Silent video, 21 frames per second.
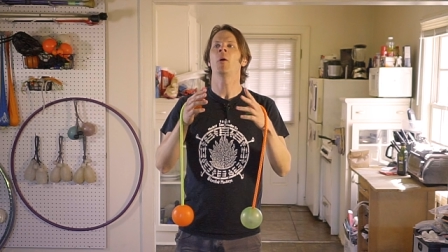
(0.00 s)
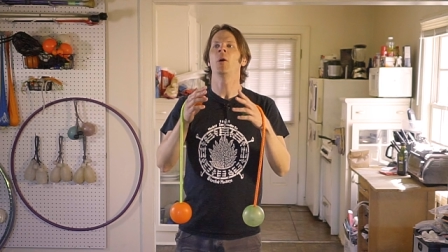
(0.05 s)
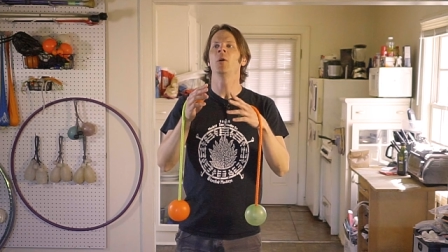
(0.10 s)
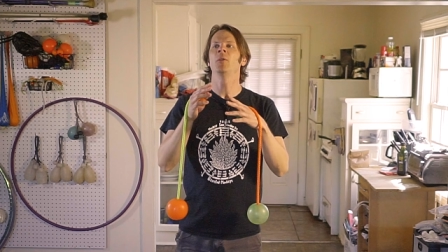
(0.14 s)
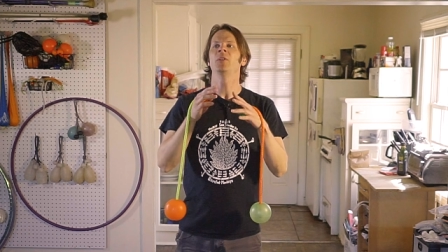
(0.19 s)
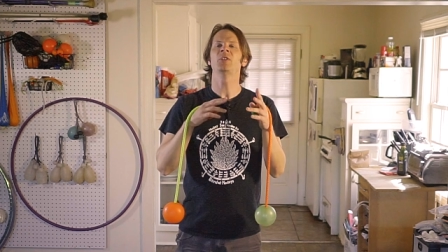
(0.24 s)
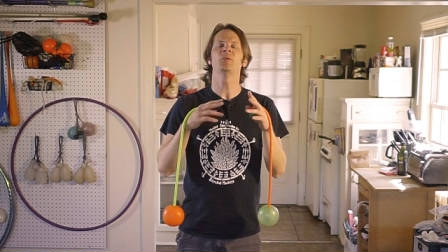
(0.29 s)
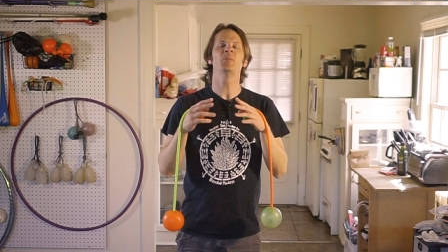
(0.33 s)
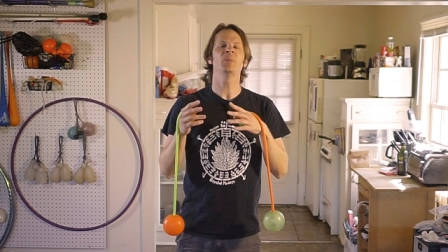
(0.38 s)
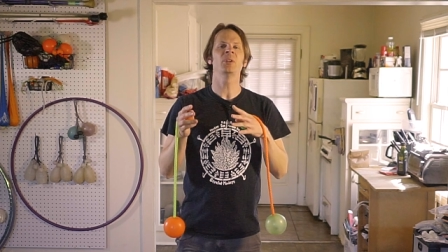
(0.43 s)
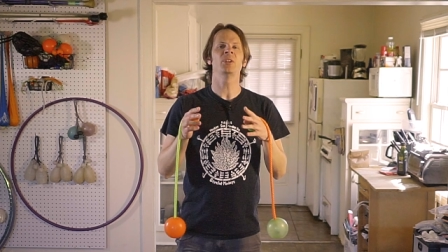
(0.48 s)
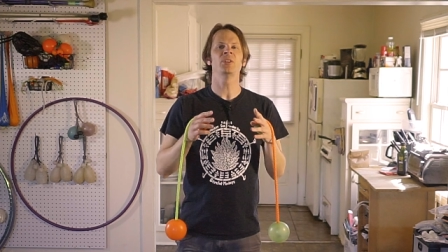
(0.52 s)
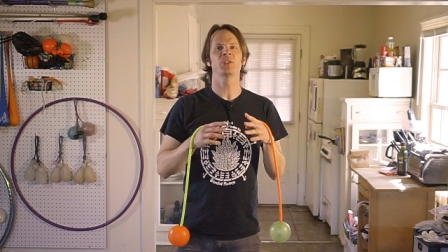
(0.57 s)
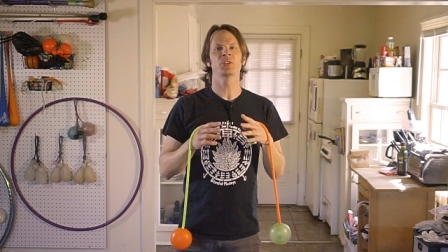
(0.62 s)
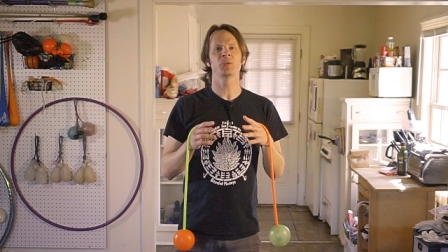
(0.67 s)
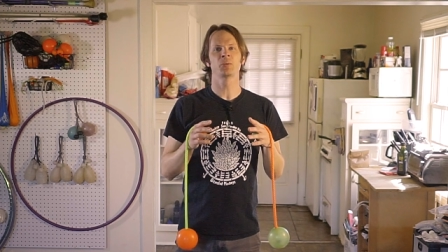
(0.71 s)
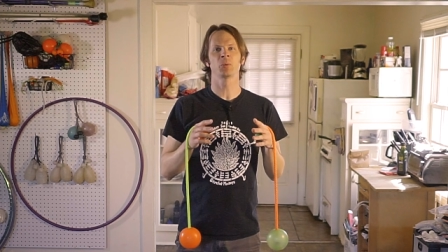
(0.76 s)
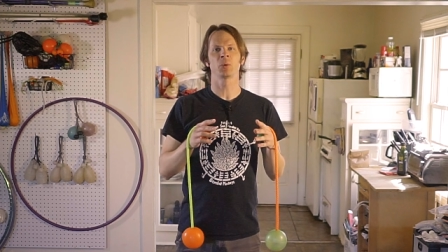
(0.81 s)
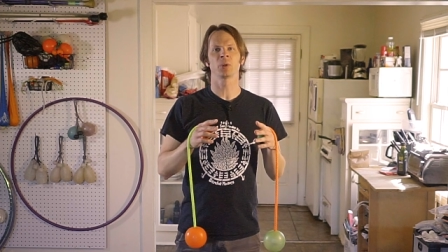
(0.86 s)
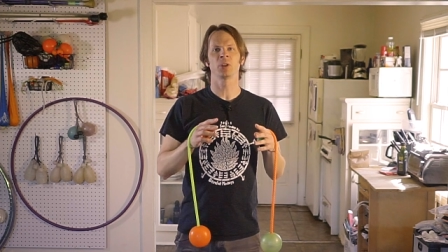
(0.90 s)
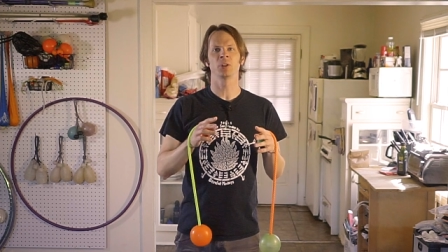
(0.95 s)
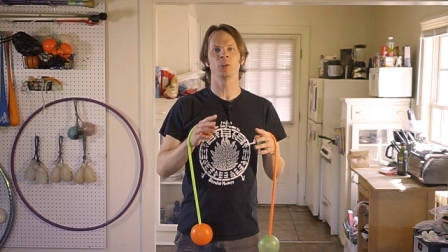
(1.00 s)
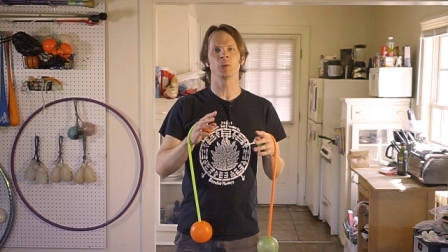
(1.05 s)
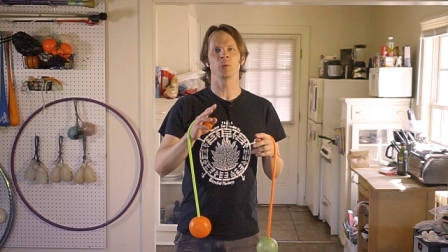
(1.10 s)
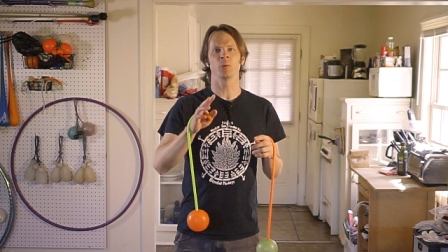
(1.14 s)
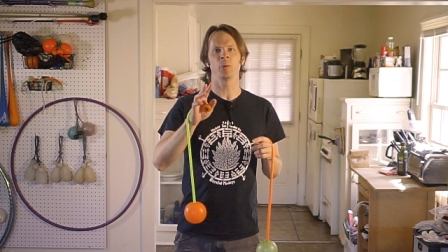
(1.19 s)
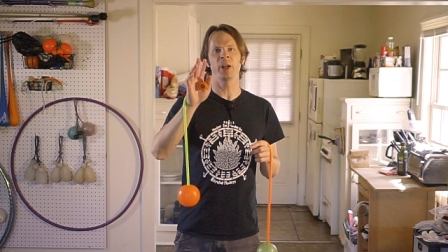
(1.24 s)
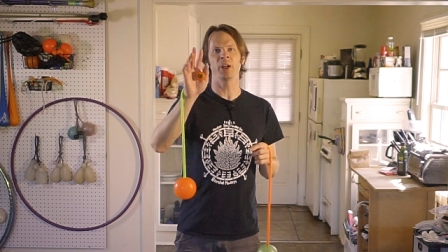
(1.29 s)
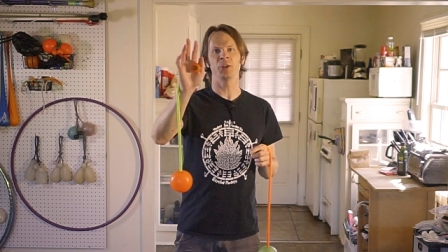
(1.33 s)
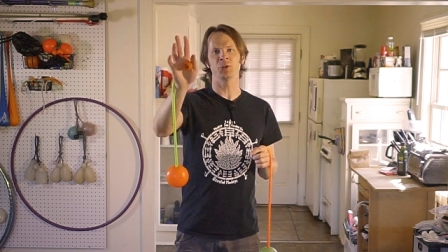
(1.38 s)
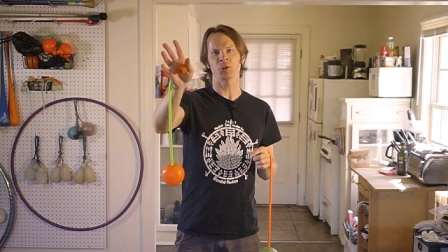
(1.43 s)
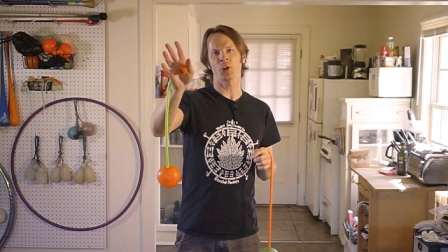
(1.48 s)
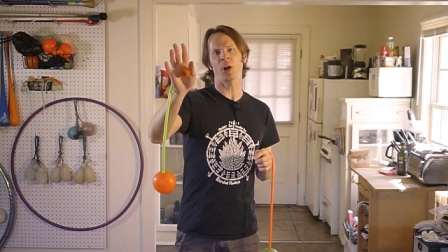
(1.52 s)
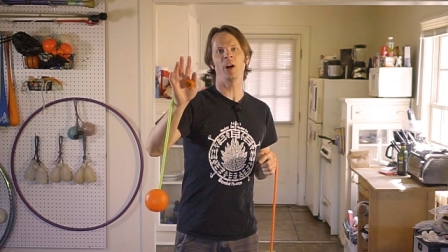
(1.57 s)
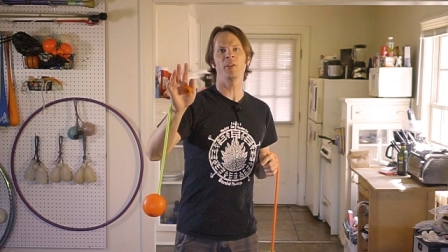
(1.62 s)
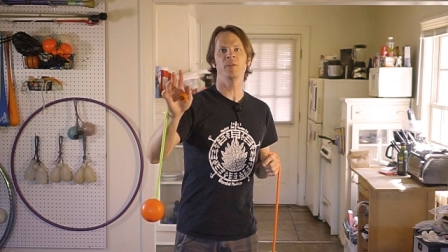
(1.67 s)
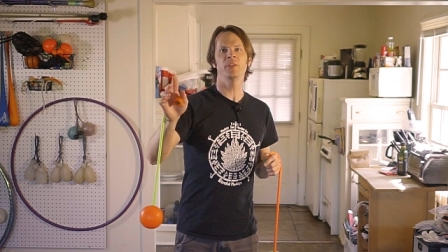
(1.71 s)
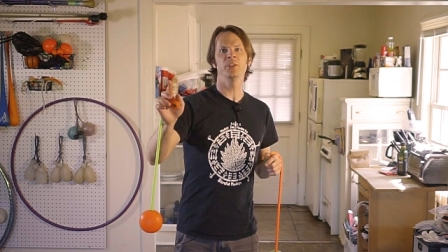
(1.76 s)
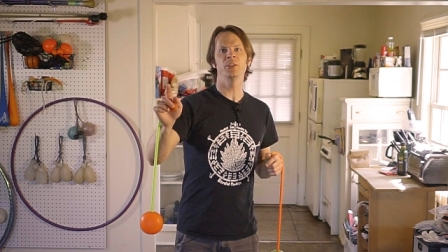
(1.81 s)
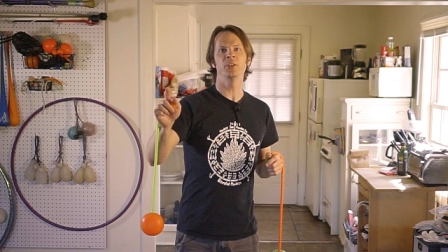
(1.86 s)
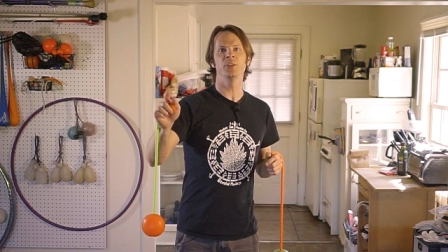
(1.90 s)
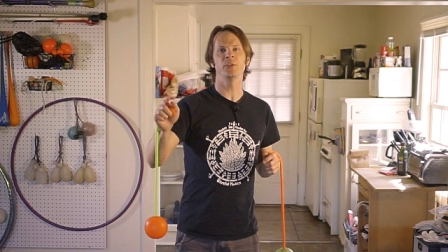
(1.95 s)
all these pieces were going to arrange
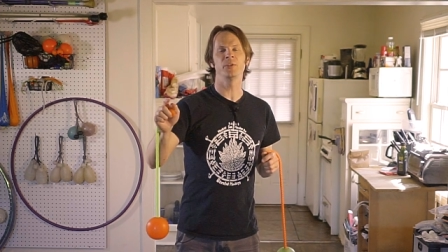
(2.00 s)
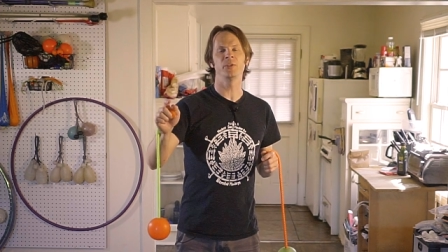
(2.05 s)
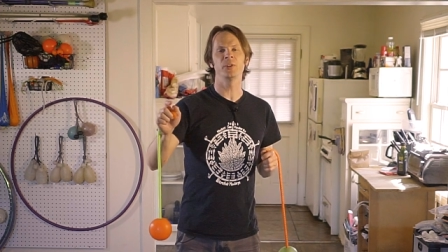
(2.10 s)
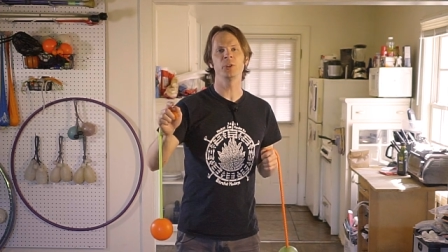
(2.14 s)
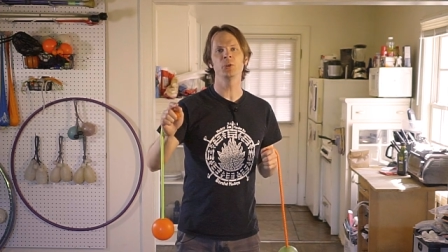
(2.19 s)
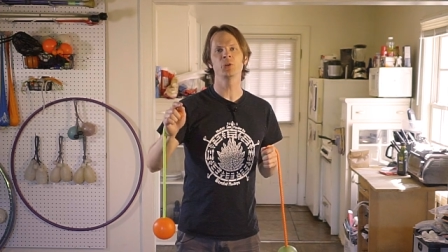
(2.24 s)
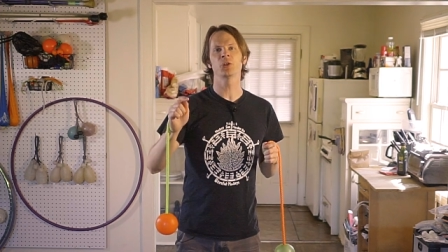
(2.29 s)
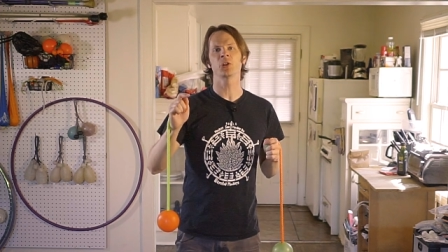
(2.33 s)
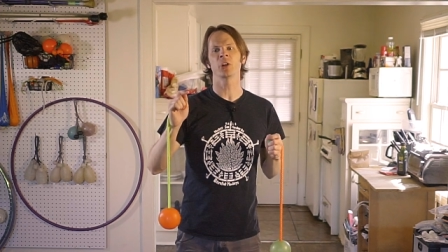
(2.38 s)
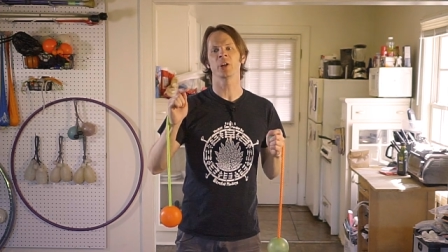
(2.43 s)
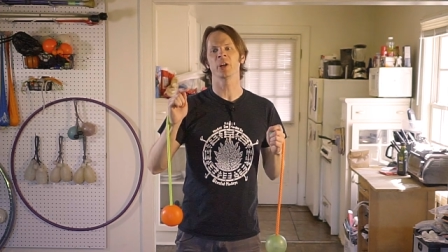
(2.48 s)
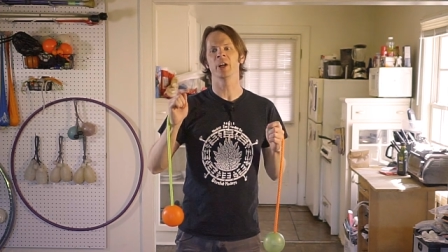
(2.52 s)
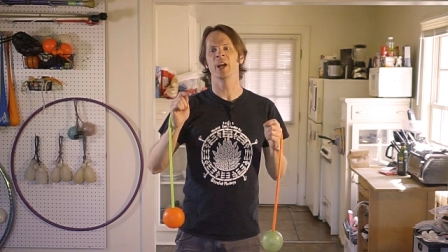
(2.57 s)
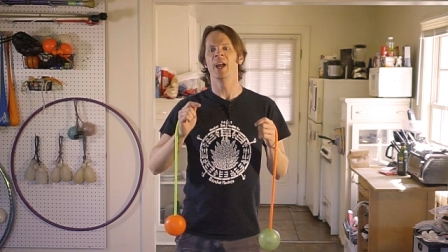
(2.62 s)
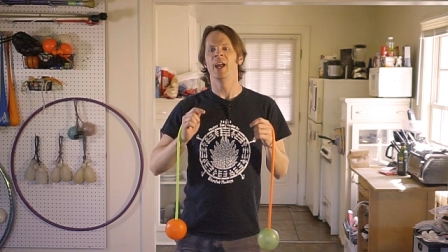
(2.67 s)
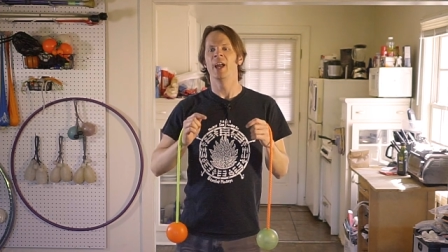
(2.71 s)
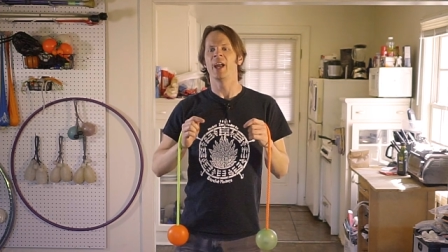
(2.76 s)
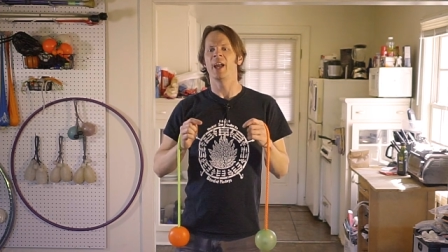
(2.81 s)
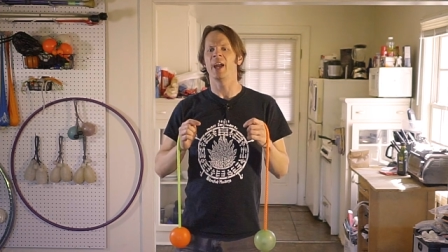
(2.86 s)
off into the future,